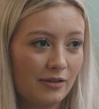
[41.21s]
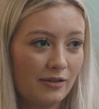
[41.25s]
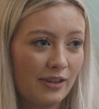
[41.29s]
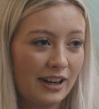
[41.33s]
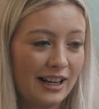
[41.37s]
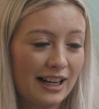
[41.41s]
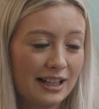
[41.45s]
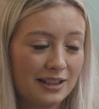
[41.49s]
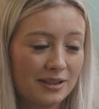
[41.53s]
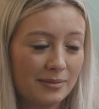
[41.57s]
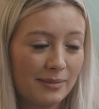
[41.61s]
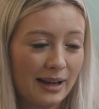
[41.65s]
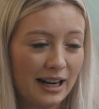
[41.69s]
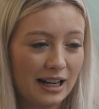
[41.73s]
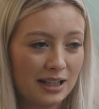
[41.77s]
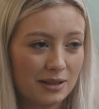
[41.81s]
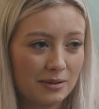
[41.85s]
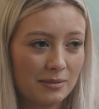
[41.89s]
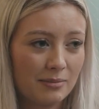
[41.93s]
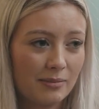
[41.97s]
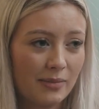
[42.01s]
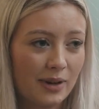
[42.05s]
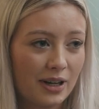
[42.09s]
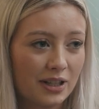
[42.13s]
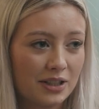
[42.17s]
financial
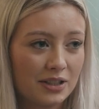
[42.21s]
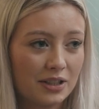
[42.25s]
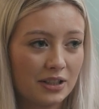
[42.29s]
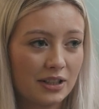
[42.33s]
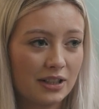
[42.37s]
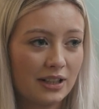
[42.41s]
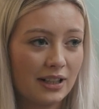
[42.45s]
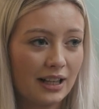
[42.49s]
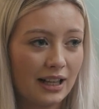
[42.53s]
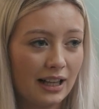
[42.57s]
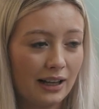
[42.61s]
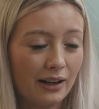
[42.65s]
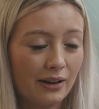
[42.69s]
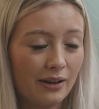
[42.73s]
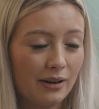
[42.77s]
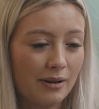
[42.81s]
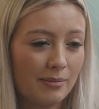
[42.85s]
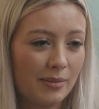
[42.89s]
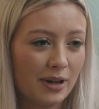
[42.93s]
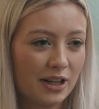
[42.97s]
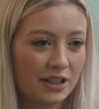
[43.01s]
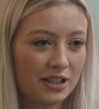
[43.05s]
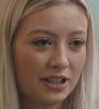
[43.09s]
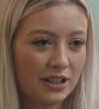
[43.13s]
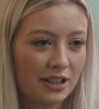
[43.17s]
management module, a
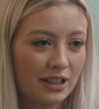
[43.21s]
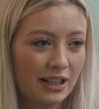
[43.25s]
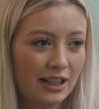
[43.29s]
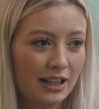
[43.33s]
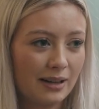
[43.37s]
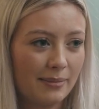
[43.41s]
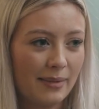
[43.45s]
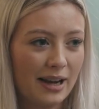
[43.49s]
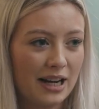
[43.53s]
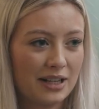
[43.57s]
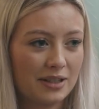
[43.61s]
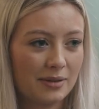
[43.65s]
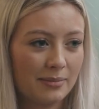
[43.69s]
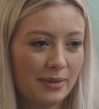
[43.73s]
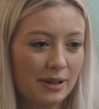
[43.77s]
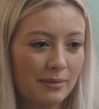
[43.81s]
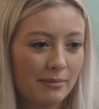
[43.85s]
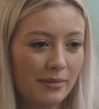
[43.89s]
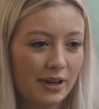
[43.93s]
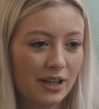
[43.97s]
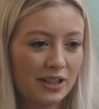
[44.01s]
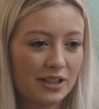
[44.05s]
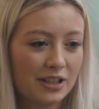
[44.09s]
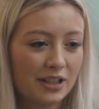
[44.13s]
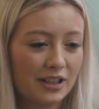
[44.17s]
law module and a
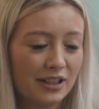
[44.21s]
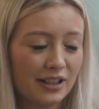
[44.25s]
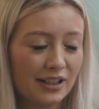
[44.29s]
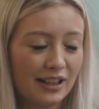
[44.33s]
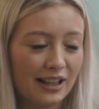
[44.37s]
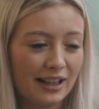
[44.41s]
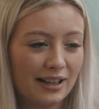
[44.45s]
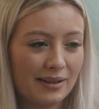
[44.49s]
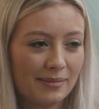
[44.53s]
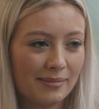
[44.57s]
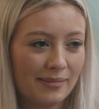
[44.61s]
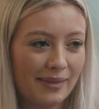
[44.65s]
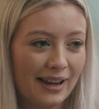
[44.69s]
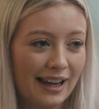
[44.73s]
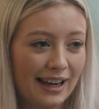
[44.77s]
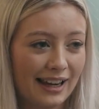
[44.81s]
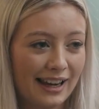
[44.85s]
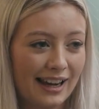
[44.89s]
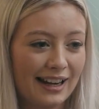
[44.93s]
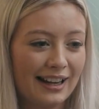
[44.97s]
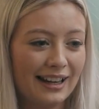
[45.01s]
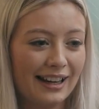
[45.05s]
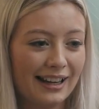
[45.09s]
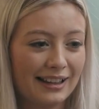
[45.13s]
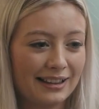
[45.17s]
measurement module. Um, I
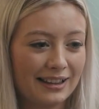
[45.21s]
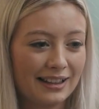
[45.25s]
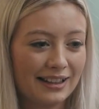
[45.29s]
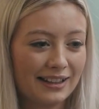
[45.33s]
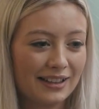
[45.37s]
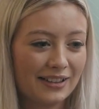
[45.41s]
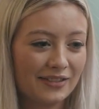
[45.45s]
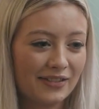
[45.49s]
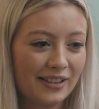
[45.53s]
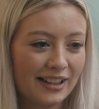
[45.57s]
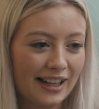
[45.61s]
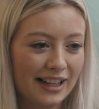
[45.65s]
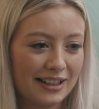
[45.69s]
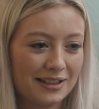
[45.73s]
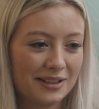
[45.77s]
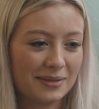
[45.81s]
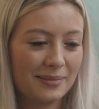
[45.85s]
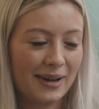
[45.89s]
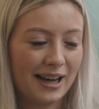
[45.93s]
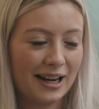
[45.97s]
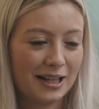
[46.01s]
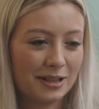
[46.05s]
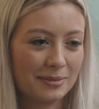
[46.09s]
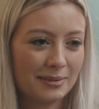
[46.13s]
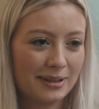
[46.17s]
kind of like the
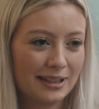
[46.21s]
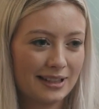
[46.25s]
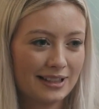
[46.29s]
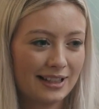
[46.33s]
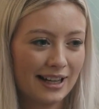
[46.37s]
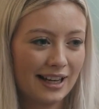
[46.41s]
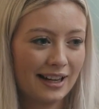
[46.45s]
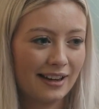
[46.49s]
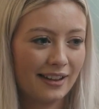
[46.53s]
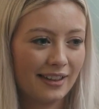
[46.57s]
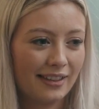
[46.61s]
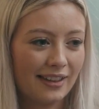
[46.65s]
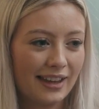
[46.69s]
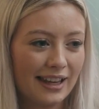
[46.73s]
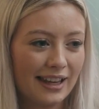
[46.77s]
financial management side of